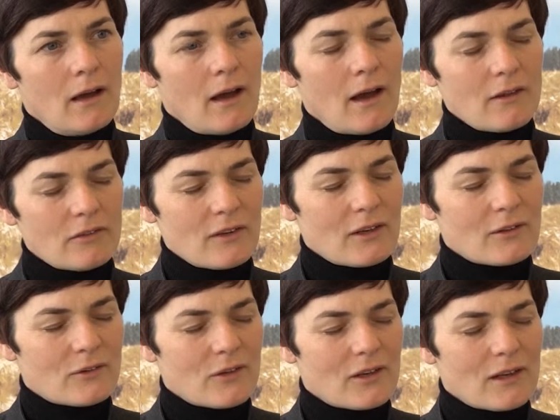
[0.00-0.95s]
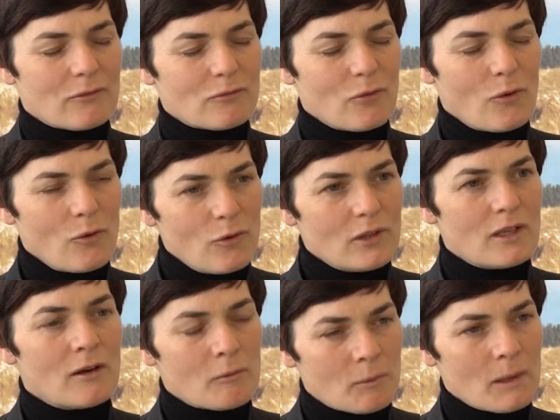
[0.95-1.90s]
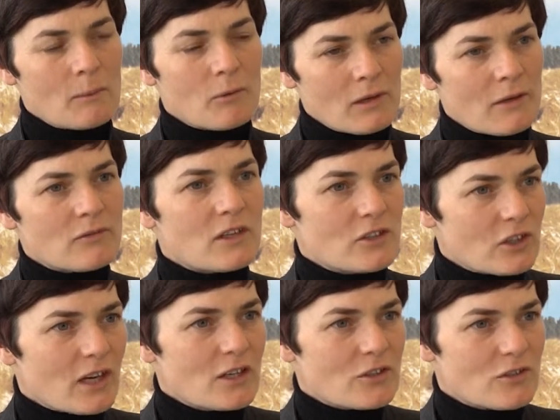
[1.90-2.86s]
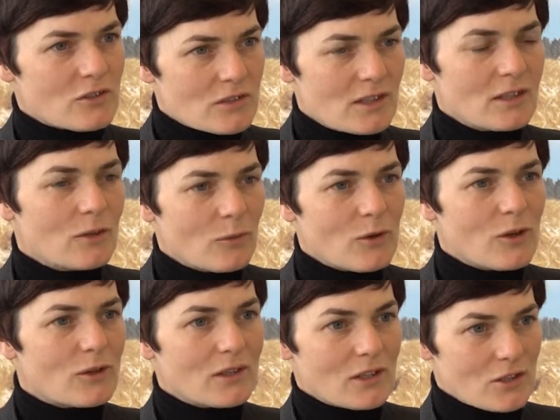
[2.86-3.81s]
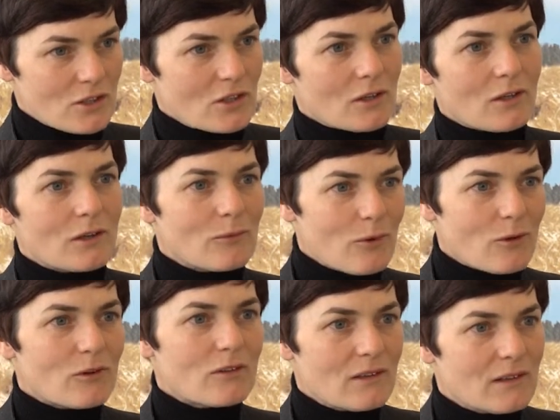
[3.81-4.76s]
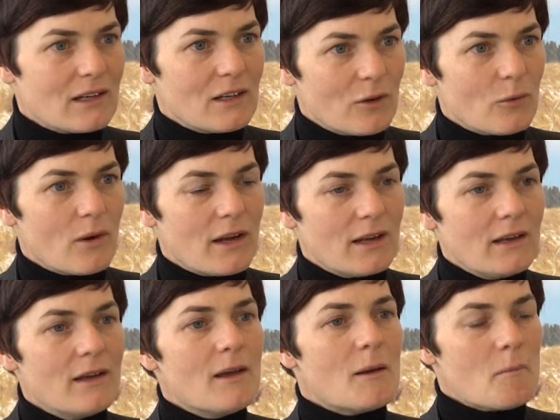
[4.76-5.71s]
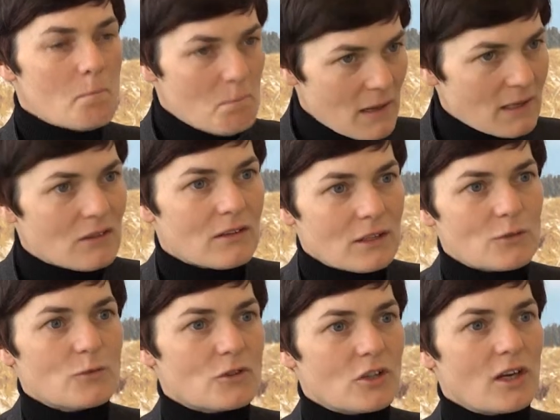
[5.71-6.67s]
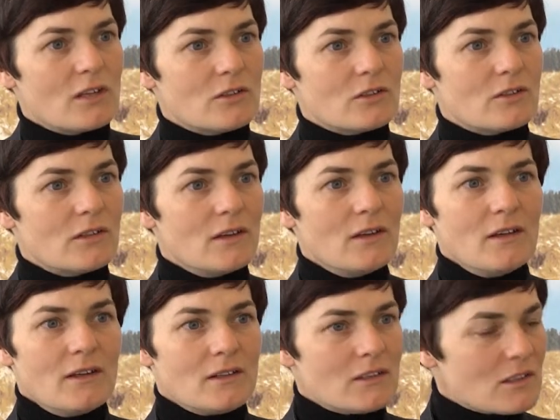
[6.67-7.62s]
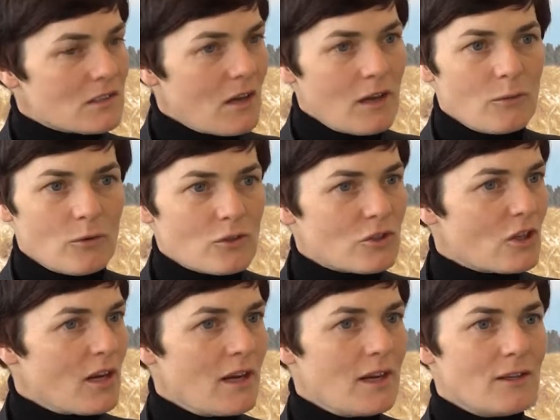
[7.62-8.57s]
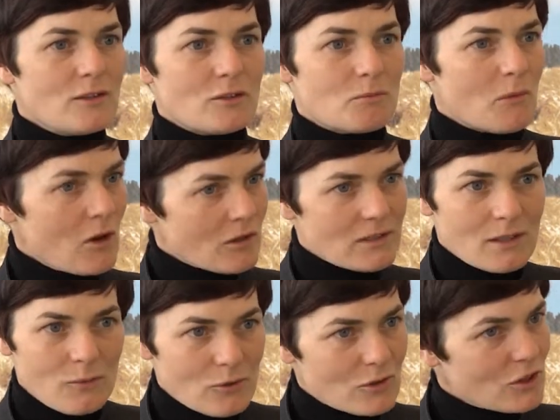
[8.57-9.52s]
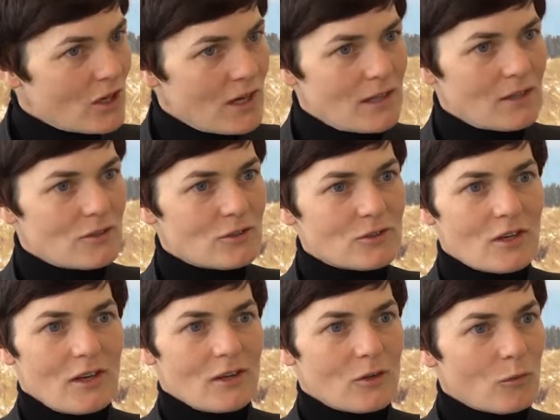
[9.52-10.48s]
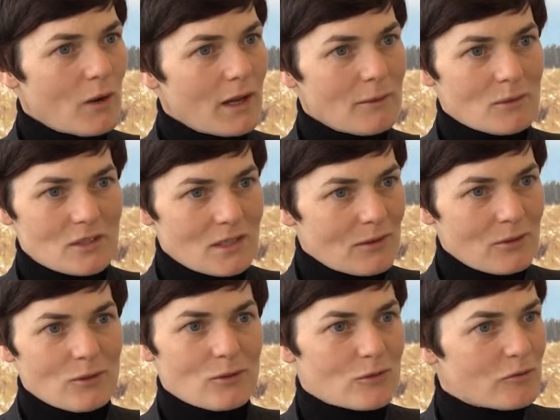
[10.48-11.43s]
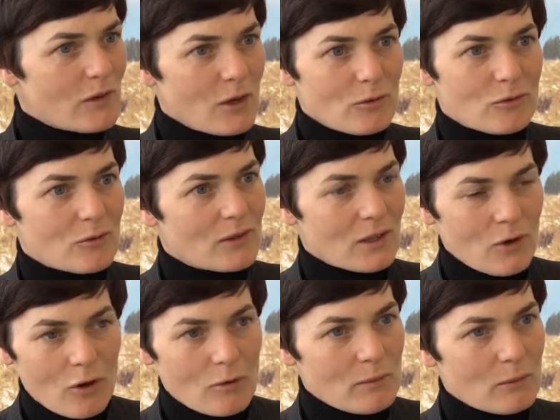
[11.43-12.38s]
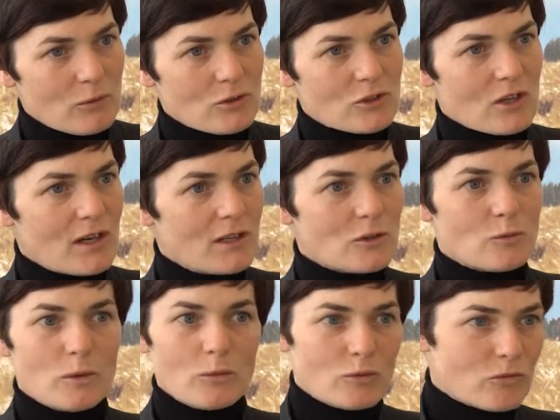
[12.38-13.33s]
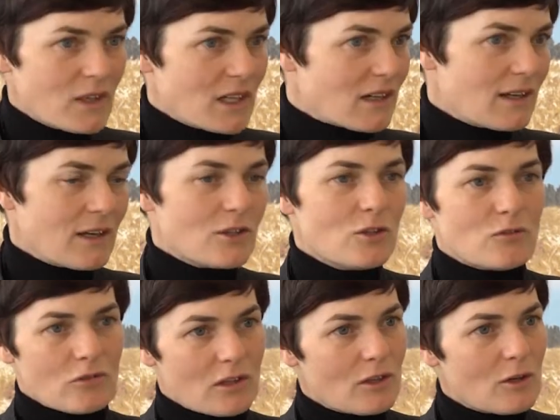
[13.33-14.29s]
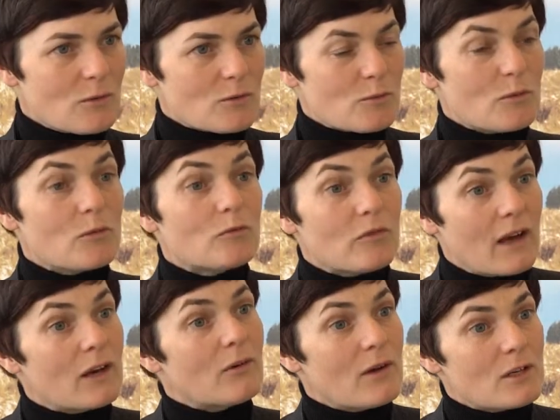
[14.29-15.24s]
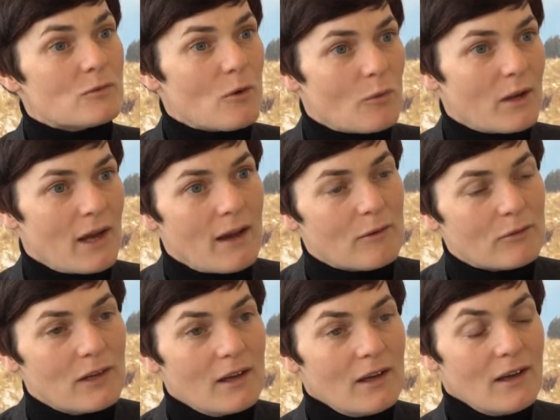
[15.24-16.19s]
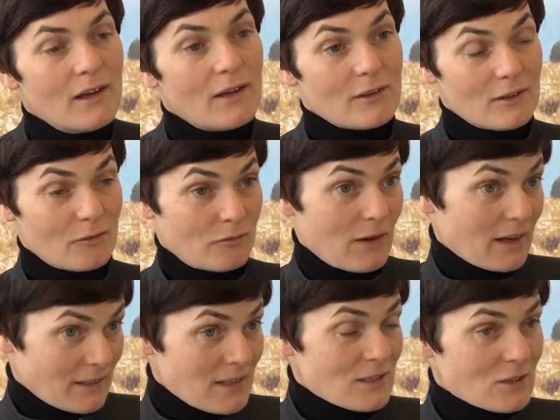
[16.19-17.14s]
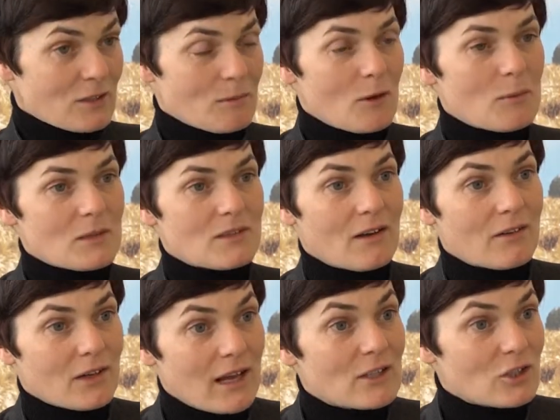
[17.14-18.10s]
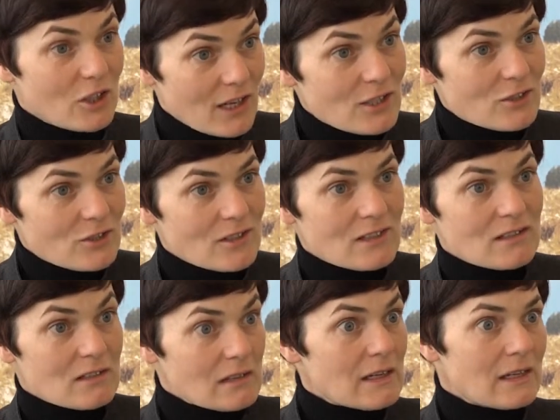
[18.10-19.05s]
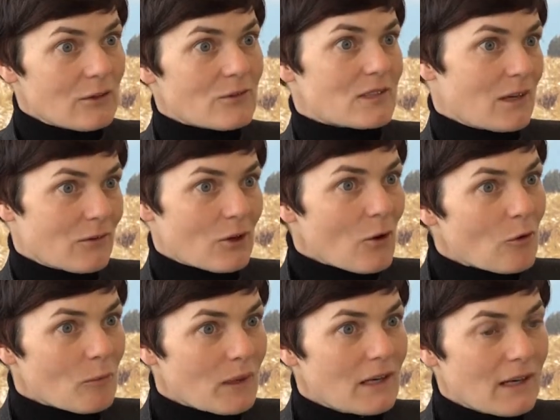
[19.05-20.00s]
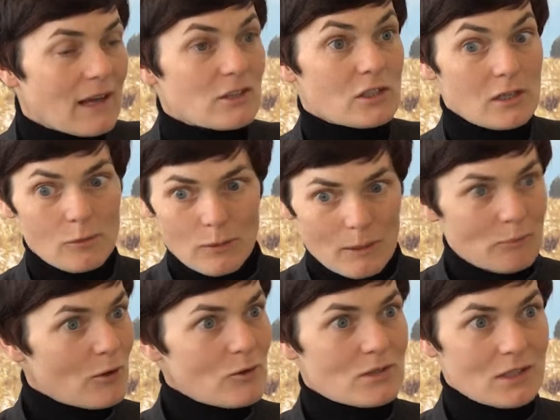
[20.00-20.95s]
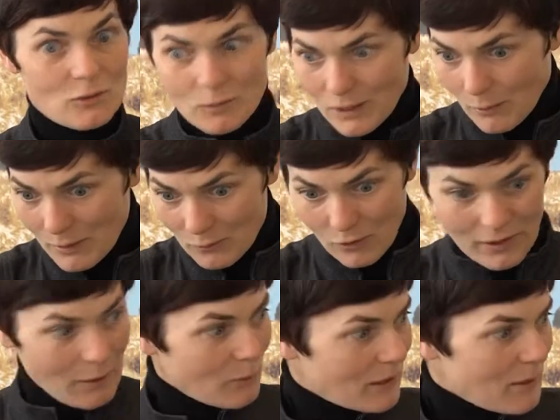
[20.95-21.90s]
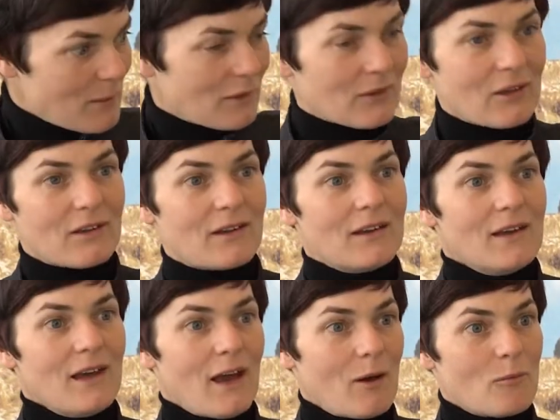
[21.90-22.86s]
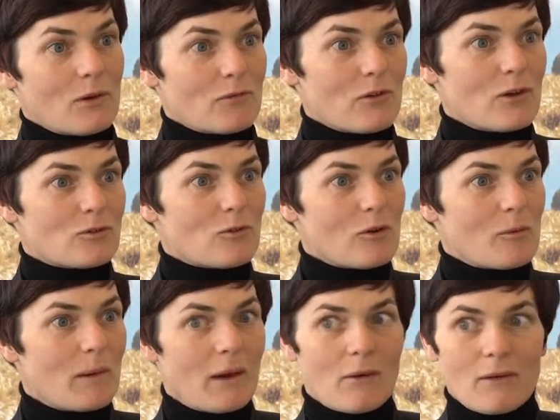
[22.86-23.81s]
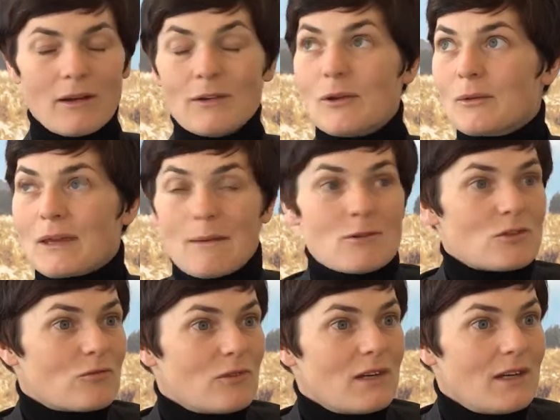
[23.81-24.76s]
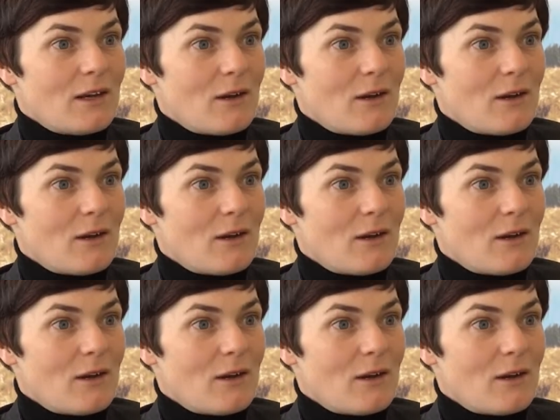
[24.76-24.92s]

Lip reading: I think that if all young people left education seeing the world in a circular rather than linear way, many things would change. Design would change, marketing would change, the way materials flow through the economy would change, we would reconnect nutrient loops, we would valorise what we have. The fact is, at the moment, our education is as linear as our economy, and actually we're processed. We go in one out, we come out the other, and we've learned all about, chemistry